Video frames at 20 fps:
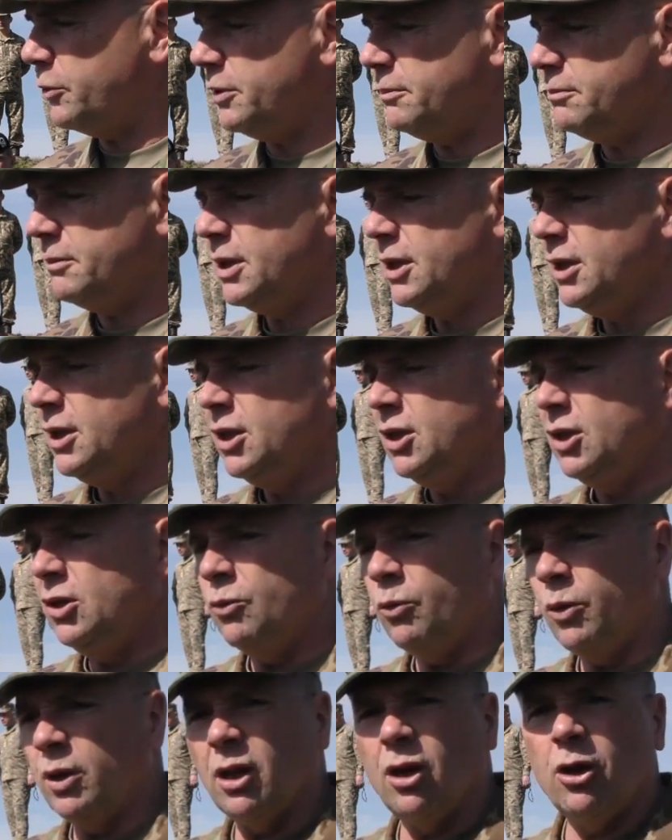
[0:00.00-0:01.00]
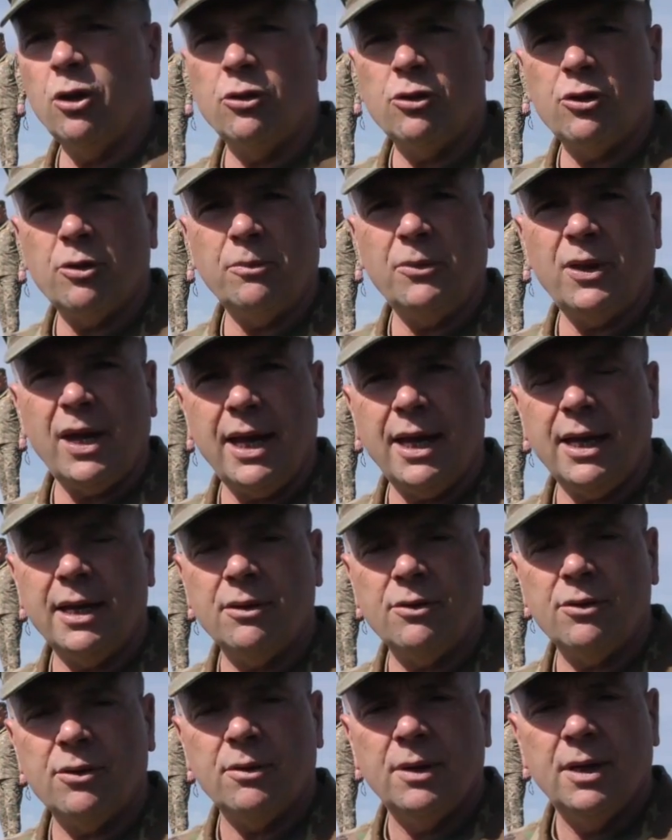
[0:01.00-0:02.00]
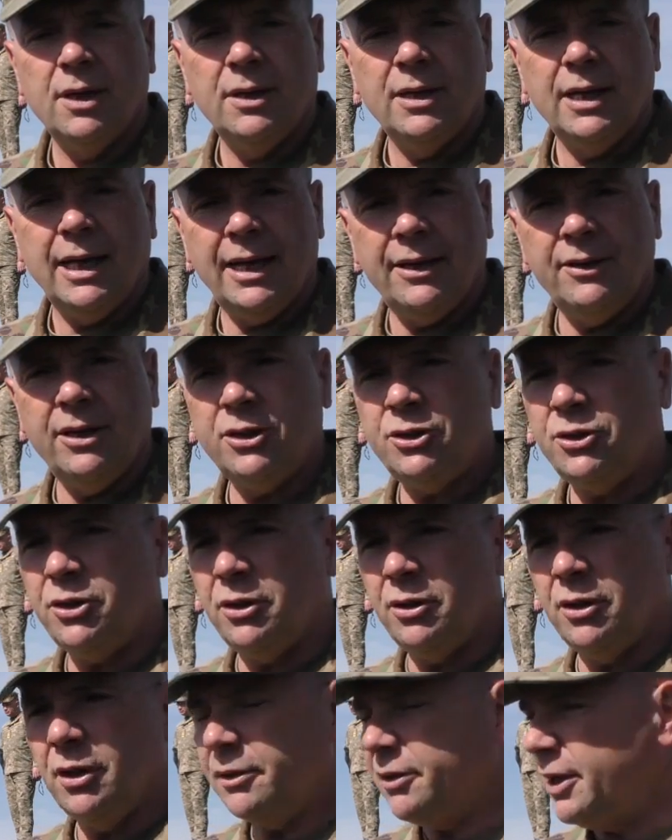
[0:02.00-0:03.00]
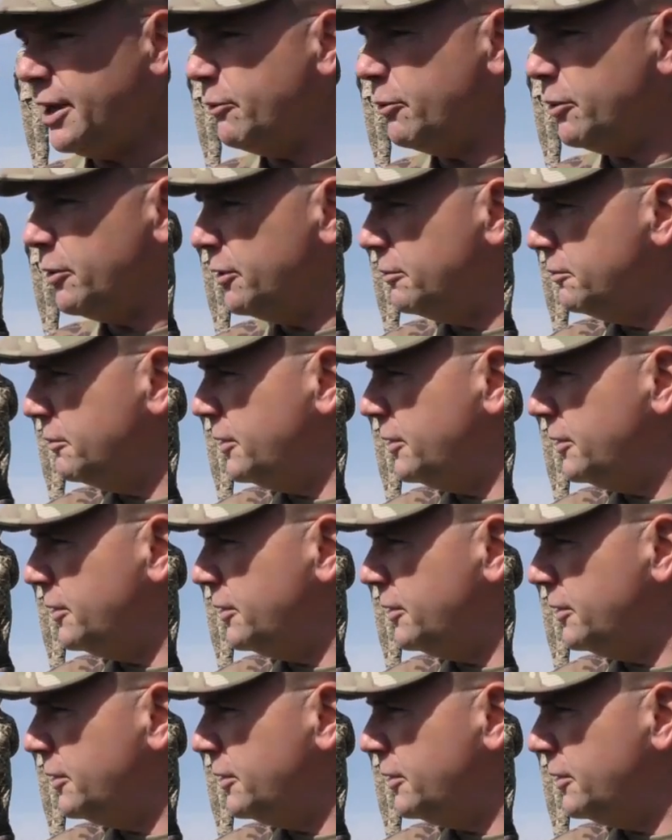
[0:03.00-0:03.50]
one. We learned some things, and this year I think we're